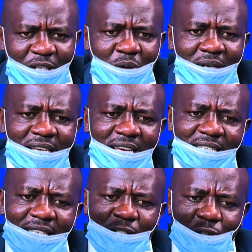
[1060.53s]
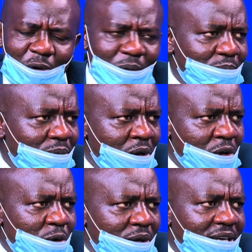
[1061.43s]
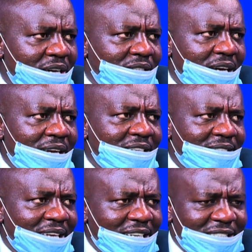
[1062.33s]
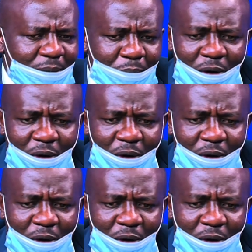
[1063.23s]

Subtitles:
you will get a job, you will get an internship.